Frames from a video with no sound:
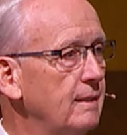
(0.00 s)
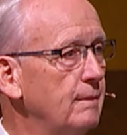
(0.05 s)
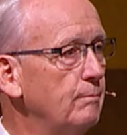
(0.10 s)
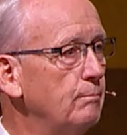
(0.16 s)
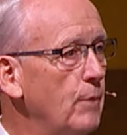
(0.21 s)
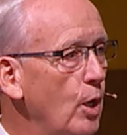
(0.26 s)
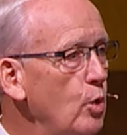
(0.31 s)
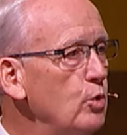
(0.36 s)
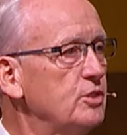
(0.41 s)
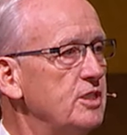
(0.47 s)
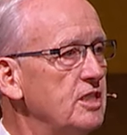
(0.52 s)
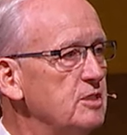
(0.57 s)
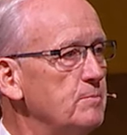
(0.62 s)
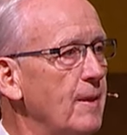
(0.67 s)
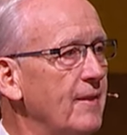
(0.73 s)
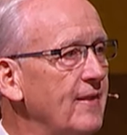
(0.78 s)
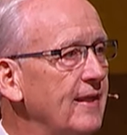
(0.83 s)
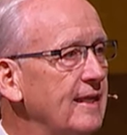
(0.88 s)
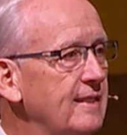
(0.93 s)
Moses,
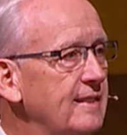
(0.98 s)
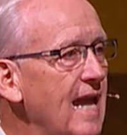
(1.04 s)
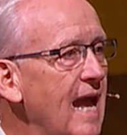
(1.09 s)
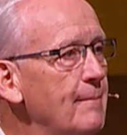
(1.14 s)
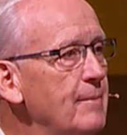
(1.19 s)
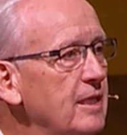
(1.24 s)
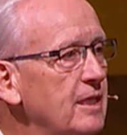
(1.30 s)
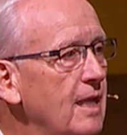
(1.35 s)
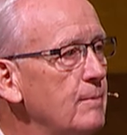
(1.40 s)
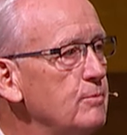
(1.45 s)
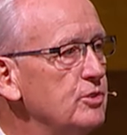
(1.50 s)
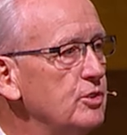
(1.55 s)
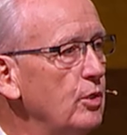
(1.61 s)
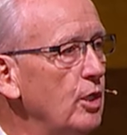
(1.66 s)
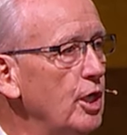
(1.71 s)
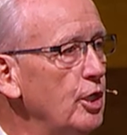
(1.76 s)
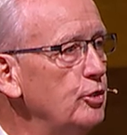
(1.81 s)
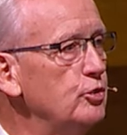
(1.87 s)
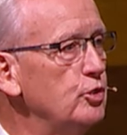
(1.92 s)
by the time he comes to
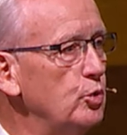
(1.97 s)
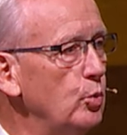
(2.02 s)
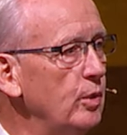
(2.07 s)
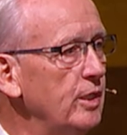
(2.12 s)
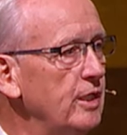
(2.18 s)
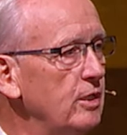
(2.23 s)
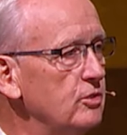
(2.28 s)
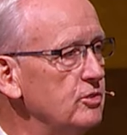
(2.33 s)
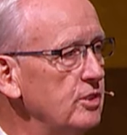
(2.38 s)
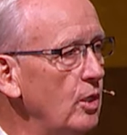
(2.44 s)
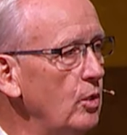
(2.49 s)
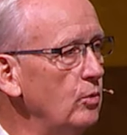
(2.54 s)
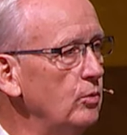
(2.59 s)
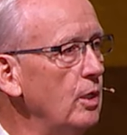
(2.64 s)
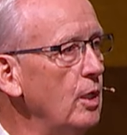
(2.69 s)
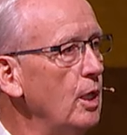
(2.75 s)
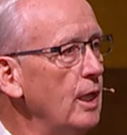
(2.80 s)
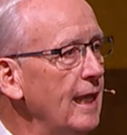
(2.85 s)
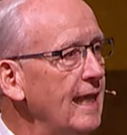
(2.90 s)
120 years old,
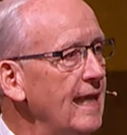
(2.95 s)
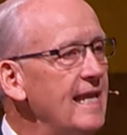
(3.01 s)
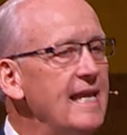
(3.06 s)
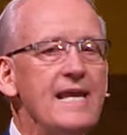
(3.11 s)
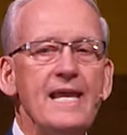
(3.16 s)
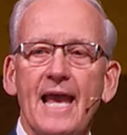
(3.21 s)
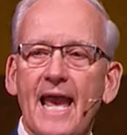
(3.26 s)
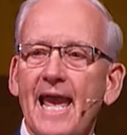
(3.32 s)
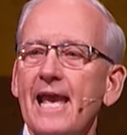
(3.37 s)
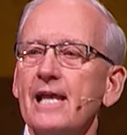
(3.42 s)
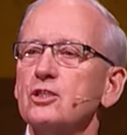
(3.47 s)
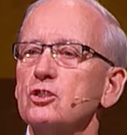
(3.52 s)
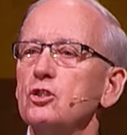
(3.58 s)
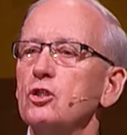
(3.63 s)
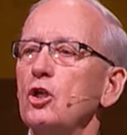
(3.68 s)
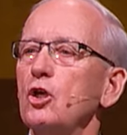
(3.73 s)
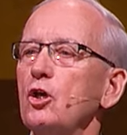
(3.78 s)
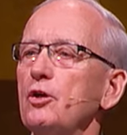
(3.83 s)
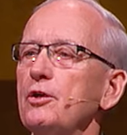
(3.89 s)
he has
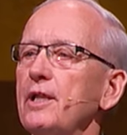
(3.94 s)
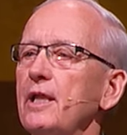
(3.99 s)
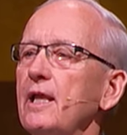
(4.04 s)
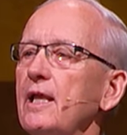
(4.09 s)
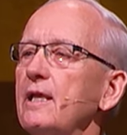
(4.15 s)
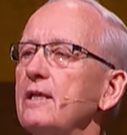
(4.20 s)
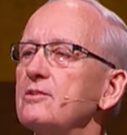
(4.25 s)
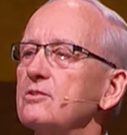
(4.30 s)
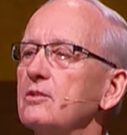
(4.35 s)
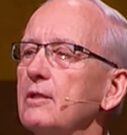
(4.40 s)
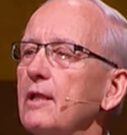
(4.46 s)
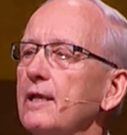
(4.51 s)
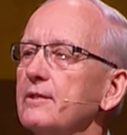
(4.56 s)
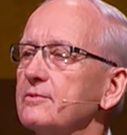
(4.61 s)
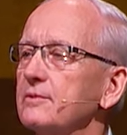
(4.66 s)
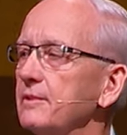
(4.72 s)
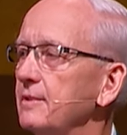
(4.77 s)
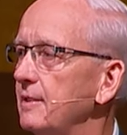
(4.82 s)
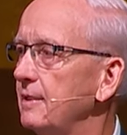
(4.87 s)
learned his
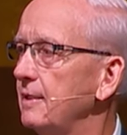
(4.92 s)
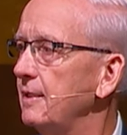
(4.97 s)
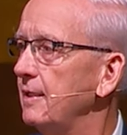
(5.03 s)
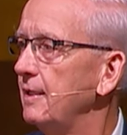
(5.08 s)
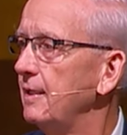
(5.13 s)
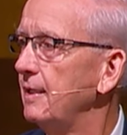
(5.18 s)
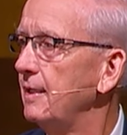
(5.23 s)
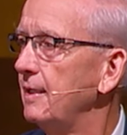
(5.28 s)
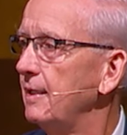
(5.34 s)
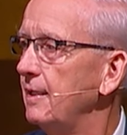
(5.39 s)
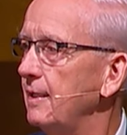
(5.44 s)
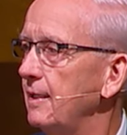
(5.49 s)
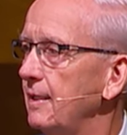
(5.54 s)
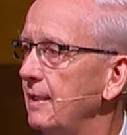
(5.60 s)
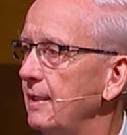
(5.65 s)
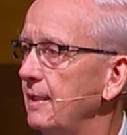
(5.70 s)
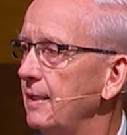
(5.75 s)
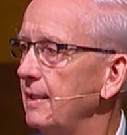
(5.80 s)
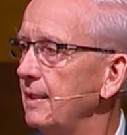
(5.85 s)
lesson
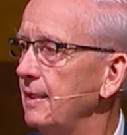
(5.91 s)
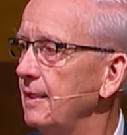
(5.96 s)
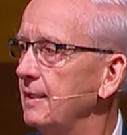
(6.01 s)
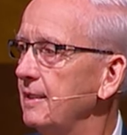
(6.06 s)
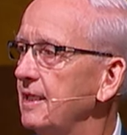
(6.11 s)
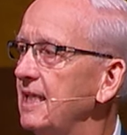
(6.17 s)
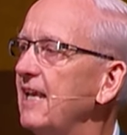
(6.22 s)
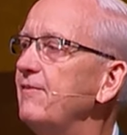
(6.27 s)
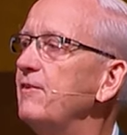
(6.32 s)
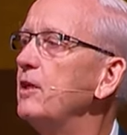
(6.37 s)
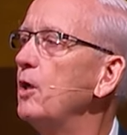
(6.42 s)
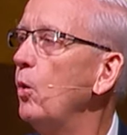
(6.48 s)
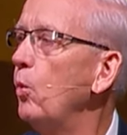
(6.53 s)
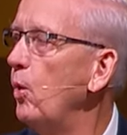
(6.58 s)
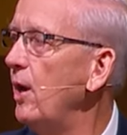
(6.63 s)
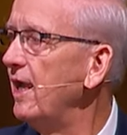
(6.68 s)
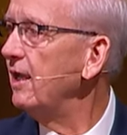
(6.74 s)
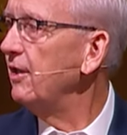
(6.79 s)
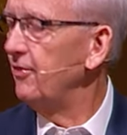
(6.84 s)
giving
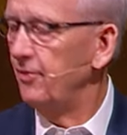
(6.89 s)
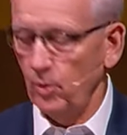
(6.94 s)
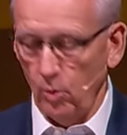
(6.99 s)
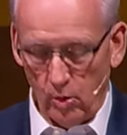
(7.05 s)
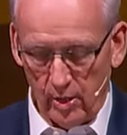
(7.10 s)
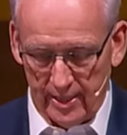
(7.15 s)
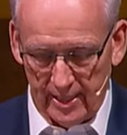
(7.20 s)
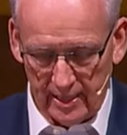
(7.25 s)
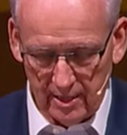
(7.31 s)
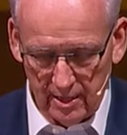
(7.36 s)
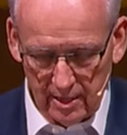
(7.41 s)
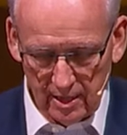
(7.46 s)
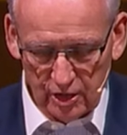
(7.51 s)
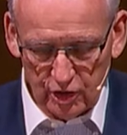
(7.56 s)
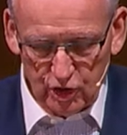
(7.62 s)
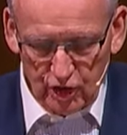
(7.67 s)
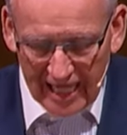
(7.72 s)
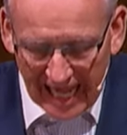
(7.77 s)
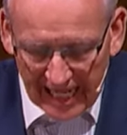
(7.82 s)
away authority,
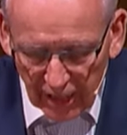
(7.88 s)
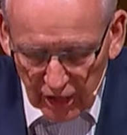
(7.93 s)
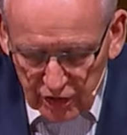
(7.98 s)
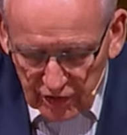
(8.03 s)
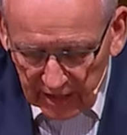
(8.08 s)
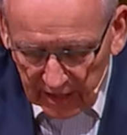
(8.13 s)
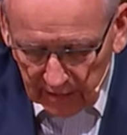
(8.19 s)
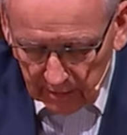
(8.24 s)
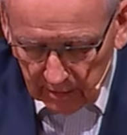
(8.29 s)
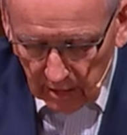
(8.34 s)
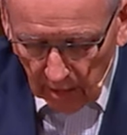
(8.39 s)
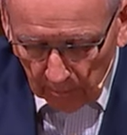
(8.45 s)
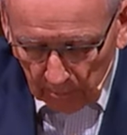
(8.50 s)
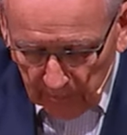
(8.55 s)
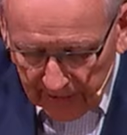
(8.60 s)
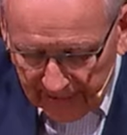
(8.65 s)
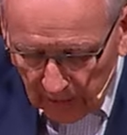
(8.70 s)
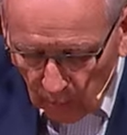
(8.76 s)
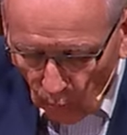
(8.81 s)
challenging
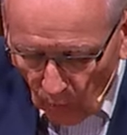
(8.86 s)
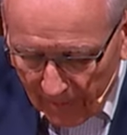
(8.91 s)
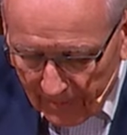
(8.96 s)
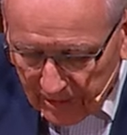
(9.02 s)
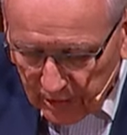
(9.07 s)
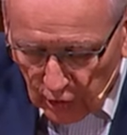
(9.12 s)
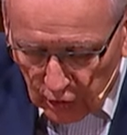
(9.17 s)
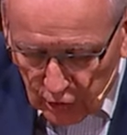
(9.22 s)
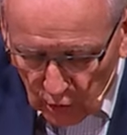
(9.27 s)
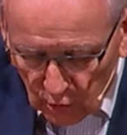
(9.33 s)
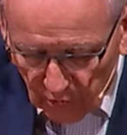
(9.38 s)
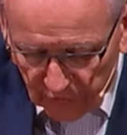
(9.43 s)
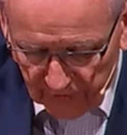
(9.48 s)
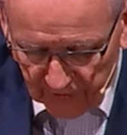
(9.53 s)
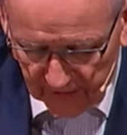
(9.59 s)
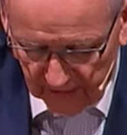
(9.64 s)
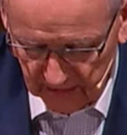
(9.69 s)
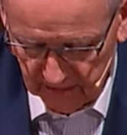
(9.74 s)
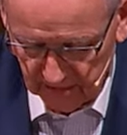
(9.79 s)
men and women to do
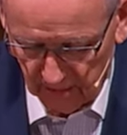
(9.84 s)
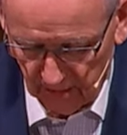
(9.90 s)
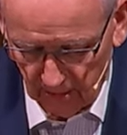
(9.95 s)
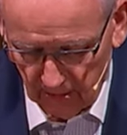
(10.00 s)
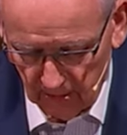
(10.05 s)
things